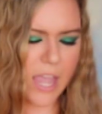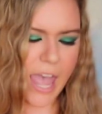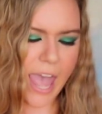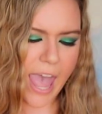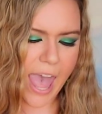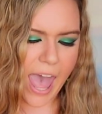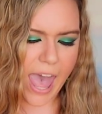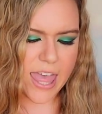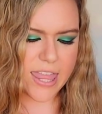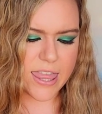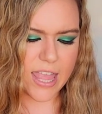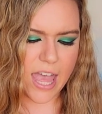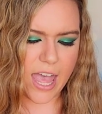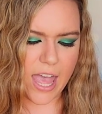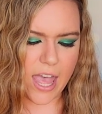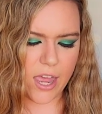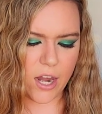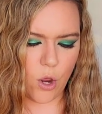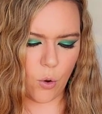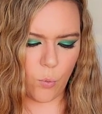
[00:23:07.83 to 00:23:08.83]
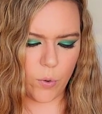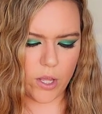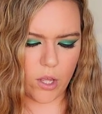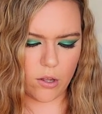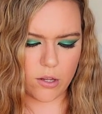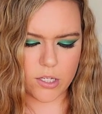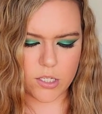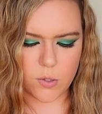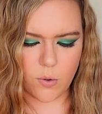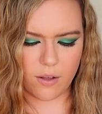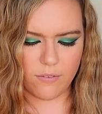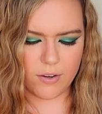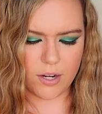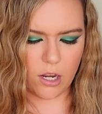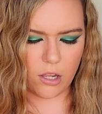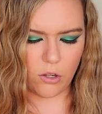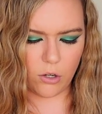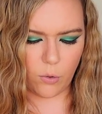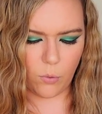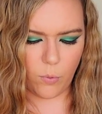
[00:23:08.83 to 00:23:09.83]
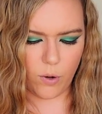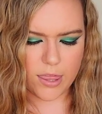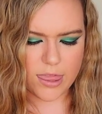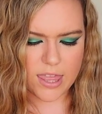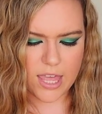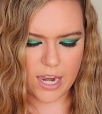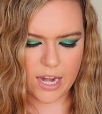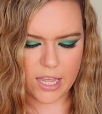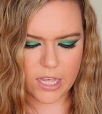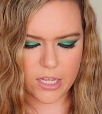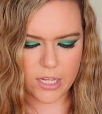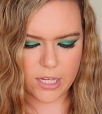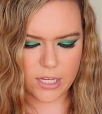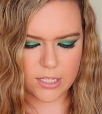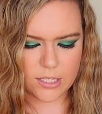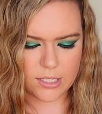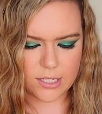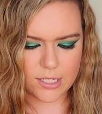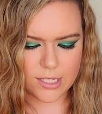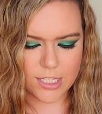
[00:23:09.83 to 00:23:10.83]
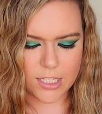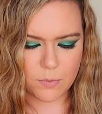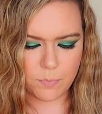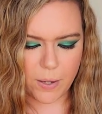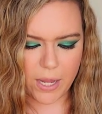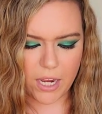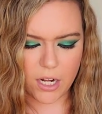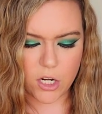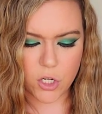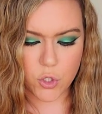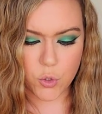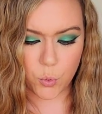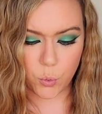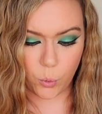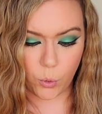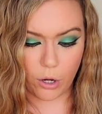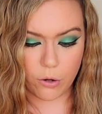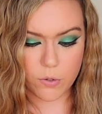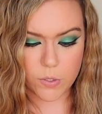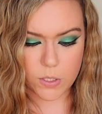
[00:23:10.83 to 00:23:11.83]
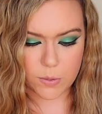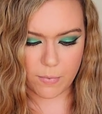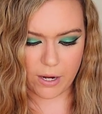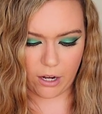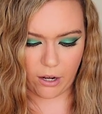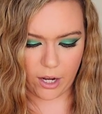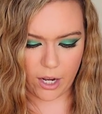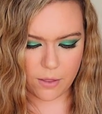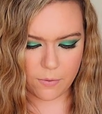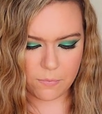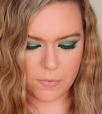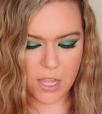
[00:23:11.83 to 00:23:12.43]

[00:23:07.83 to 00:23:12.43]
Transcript: And then we also have another one that is Spanish rosemary.